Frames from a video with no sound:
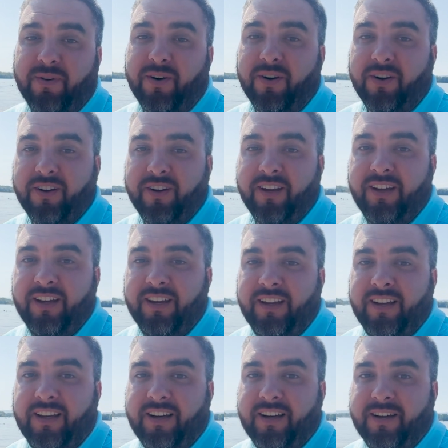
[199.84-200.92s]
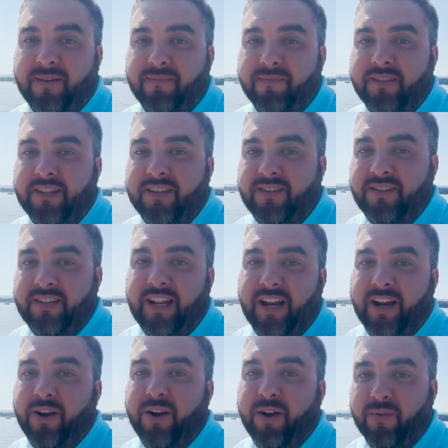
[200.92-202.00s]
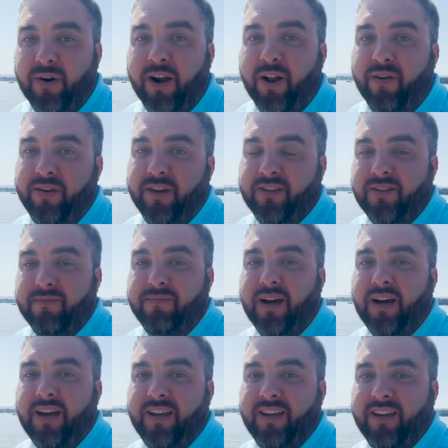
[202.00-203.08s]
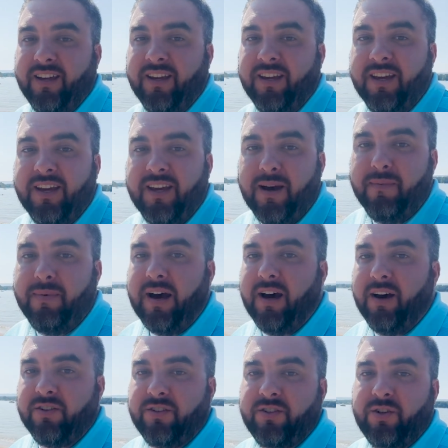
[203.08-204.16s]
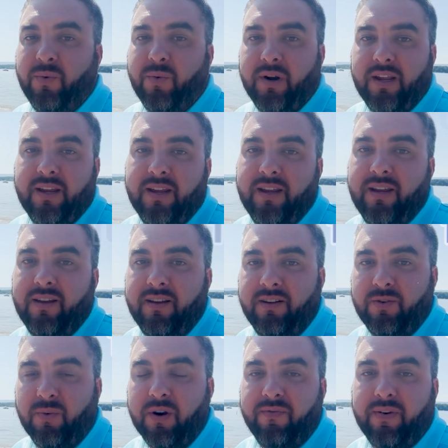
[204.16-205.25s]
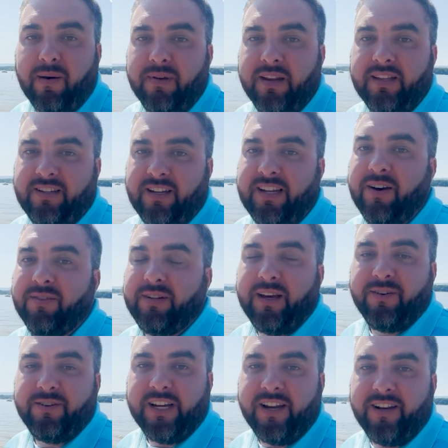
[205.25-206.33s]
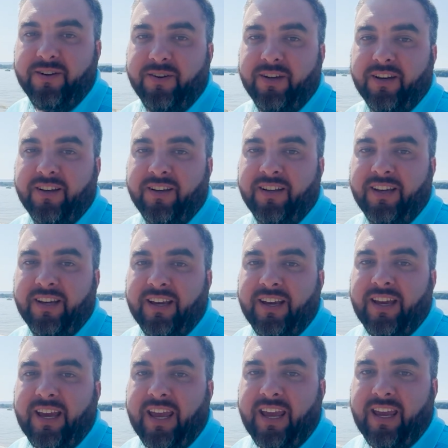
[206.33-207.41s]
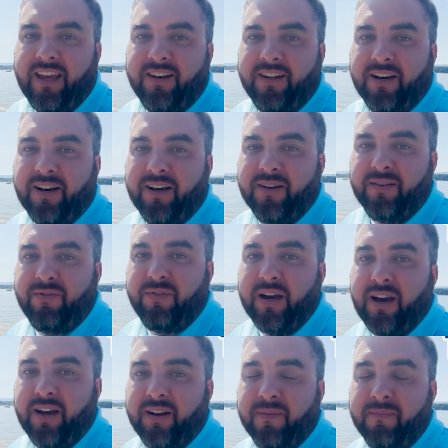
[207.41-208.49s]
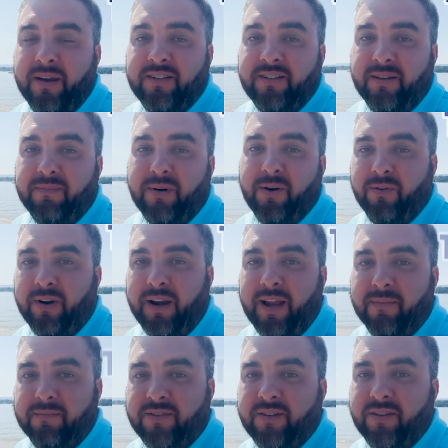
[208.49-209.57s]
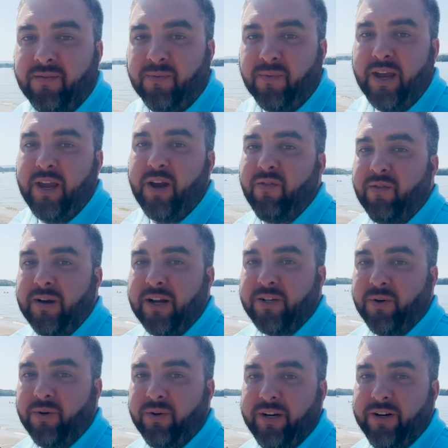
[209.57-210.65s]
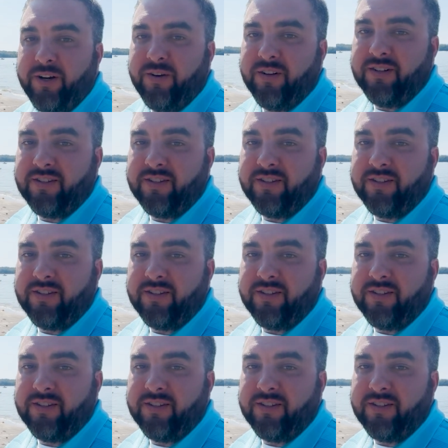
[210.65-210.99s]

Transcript: Park. This is an area right off Pickens Pike, about 20-25 minutes to downtown Chattanooga, and you've got amazing boat ramps. Way over my shoulder here you can